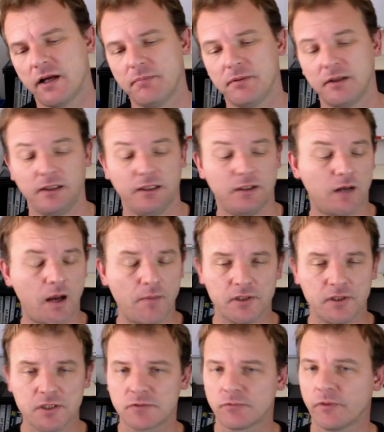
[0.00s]
But, I'm
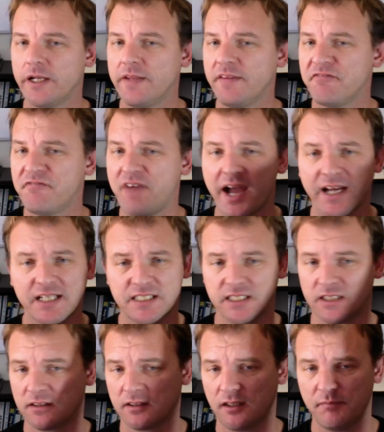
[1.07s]
just reading the facts
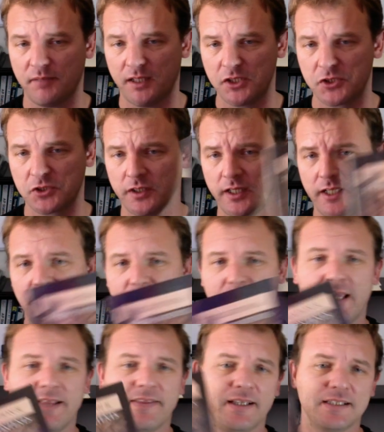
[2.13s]
here. I'm not trying to make
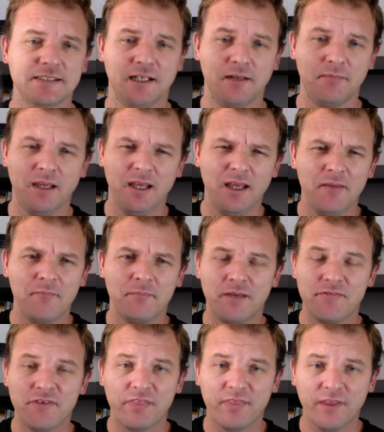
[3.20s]
things up. But if
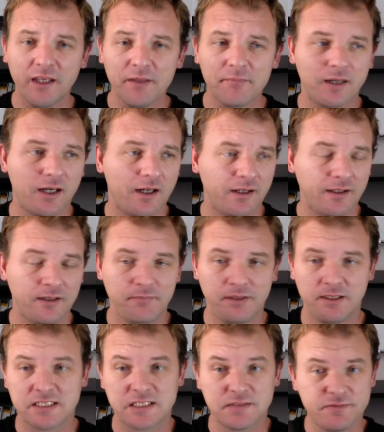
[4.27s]
you think about it, I mean,
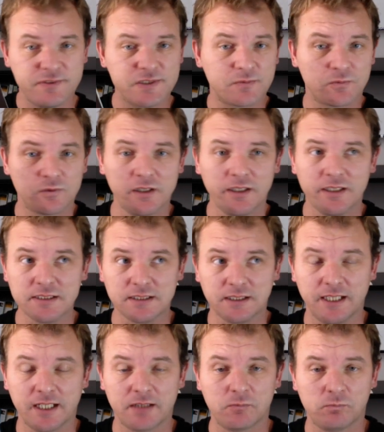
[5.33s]
some of his work is
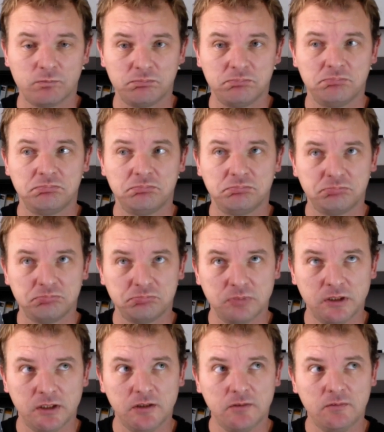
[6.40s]
like,
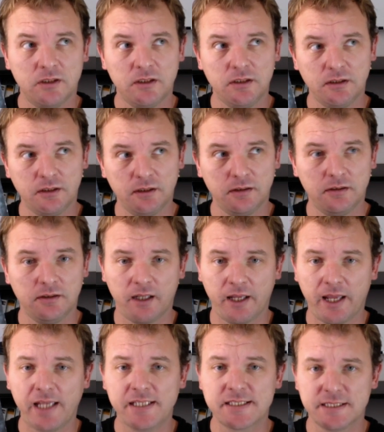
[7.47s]
you know what?
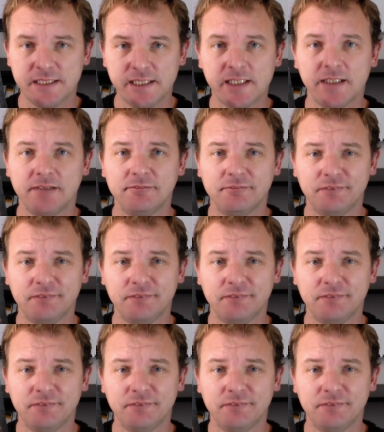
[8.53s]
I see it.